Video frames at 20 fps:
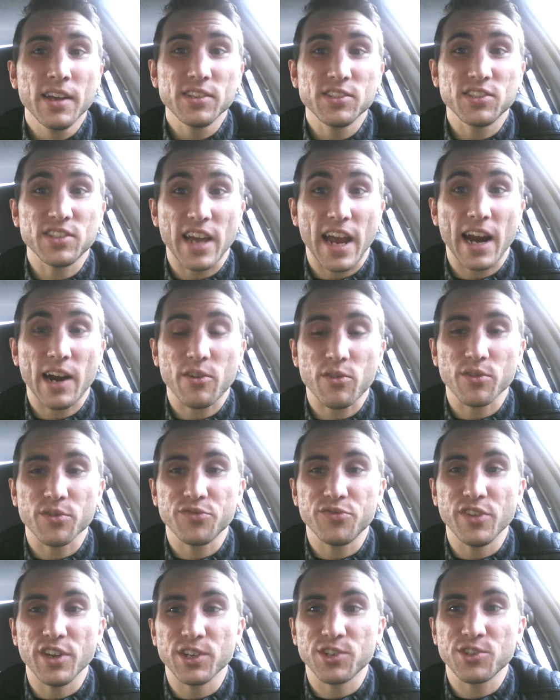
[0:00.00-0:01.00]

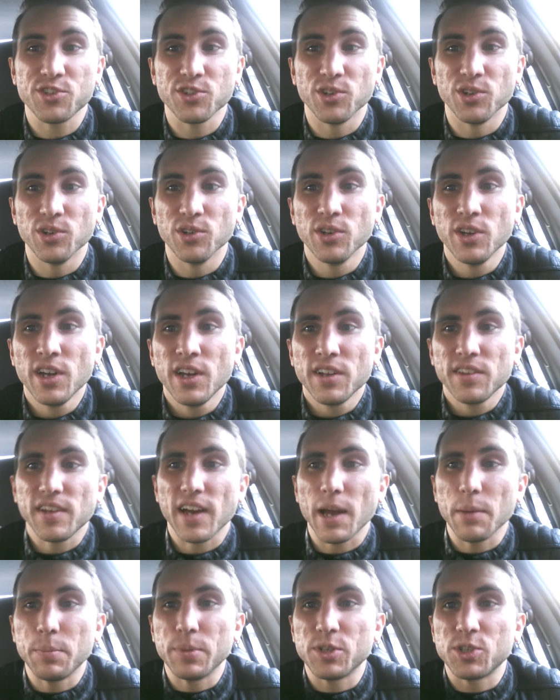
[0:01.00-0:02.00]
sacrificial
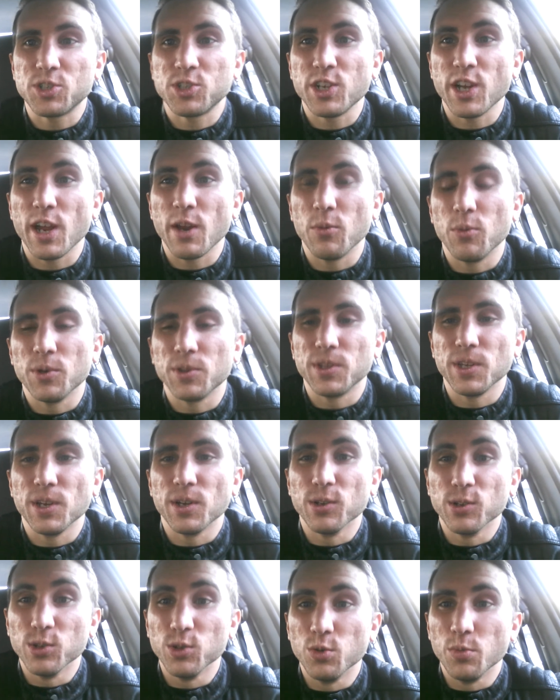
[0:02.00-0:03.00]
type of shit with the
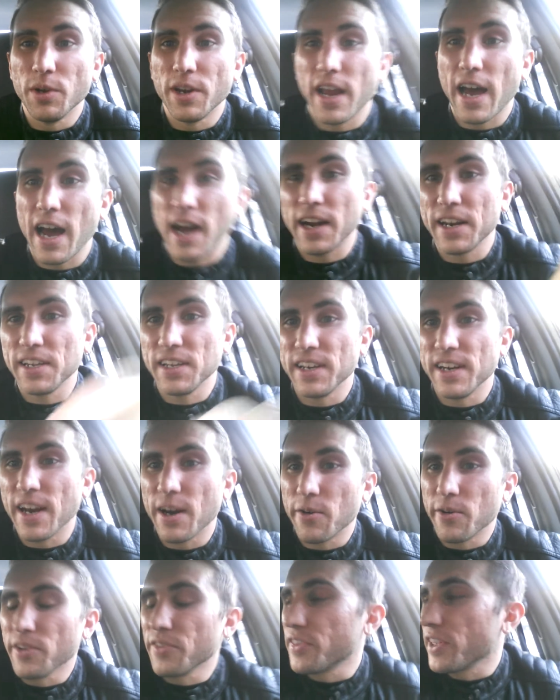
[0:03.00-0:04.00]
Illuminati and
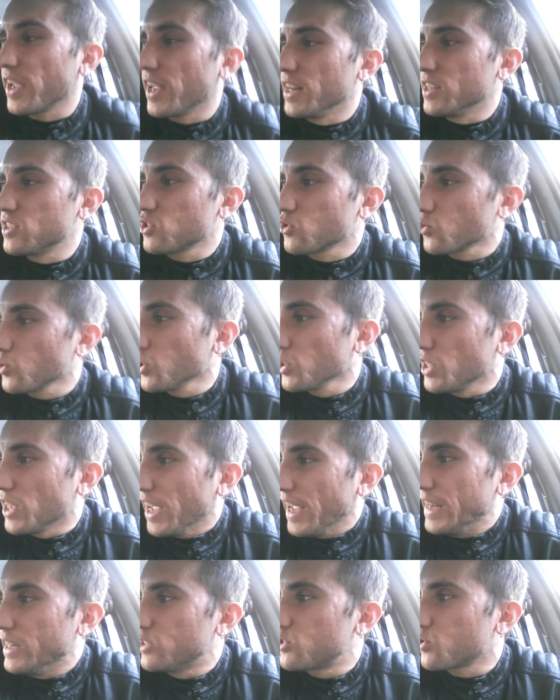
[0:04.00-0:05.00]
everything. And it's a really
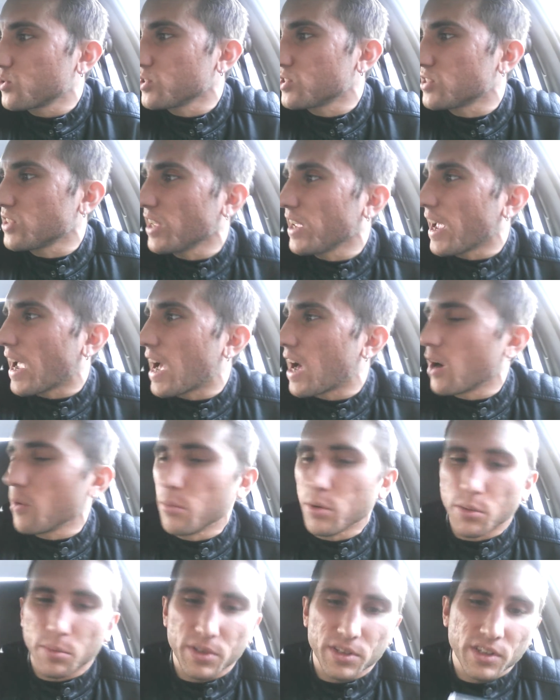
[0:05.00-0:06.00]
interesting
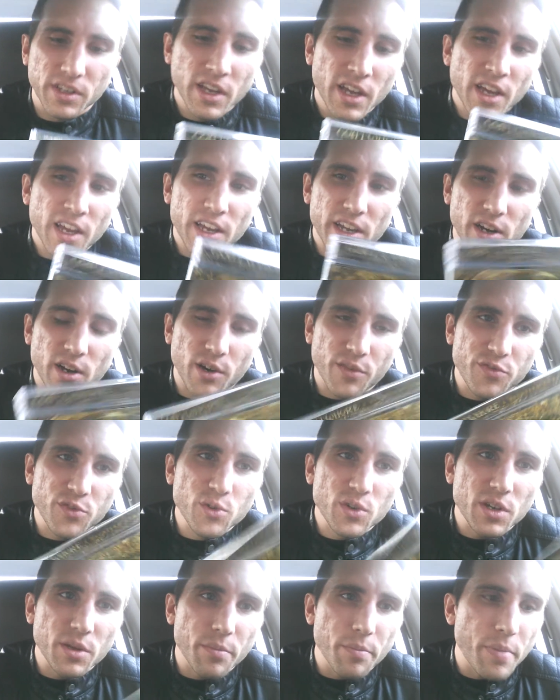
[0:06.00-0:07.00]
album. And, you know, if
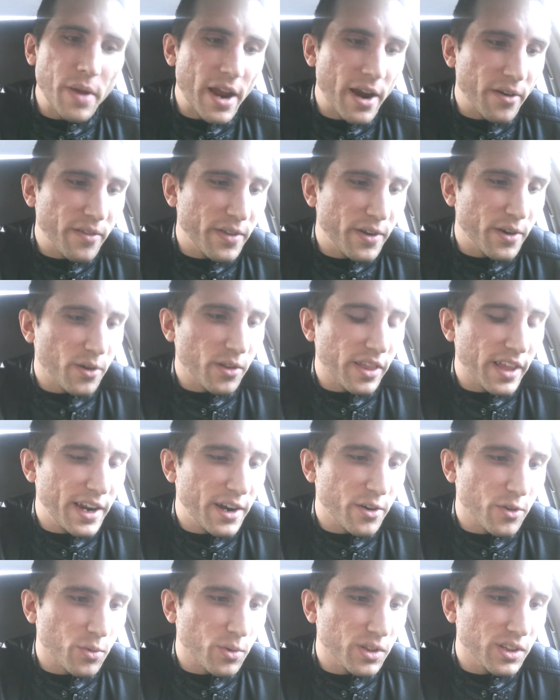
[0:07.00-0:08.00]
you compare their
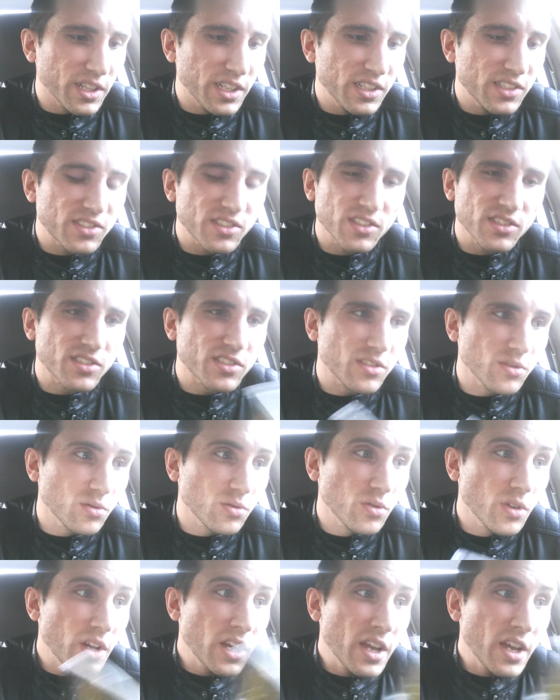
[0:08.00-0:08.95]
later releases to